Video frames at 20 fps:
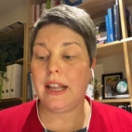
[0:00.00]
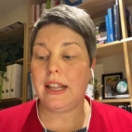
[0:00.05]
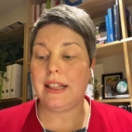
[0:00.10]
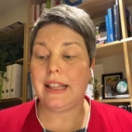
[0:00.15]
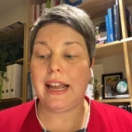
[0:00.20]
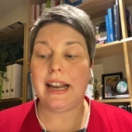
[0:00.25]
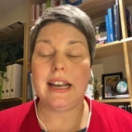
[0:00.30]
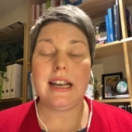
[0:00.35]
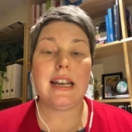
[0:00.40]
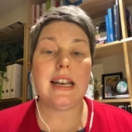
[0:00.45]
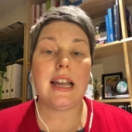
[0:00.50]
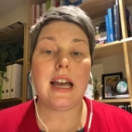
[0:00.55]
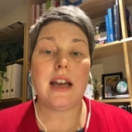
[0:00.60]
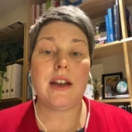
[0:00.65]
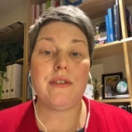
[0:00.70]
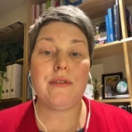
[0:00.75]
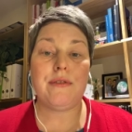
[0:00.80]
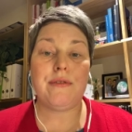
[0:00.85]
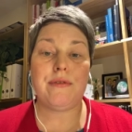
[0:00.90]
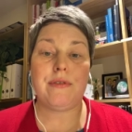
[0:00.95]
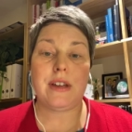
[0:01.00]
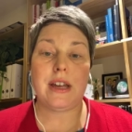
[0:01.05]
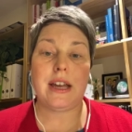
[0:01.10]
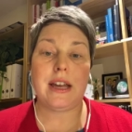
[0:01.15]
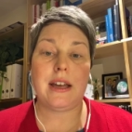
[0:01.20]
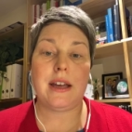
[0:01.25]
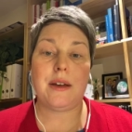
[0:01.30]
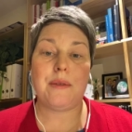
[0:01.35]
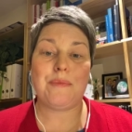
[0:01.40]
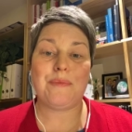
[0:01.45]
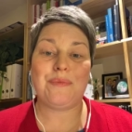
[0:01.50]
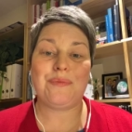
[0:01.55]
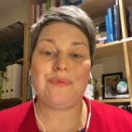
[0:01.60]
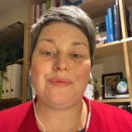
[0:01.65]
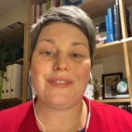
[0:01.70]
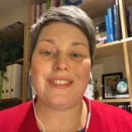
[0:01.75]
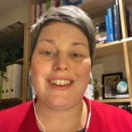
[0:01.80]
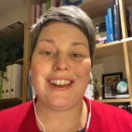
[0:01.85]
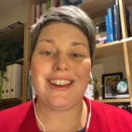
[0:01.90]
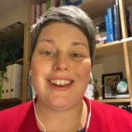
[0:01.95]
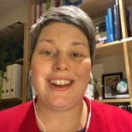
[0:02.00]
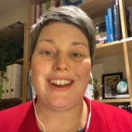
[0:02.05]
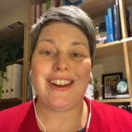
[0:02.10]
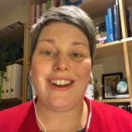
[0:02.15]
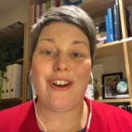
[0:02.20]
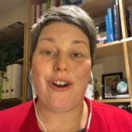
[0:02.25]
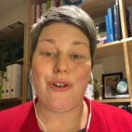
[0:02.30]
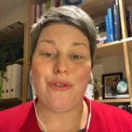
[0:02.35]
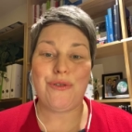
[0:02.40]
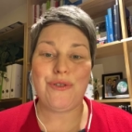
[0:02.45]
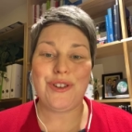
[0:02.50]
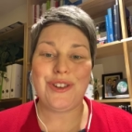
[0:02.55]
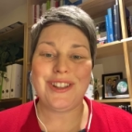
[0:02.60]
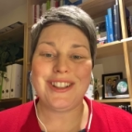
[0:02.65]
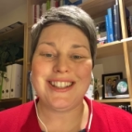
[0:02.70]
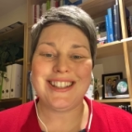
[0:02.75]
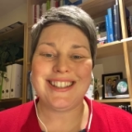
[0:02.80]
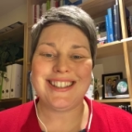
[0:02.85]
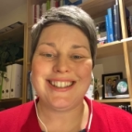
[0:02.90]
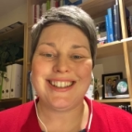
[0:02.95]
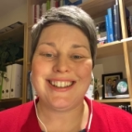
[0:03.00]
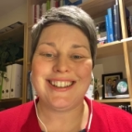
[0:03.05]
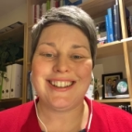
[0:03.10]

they love um, whole foods.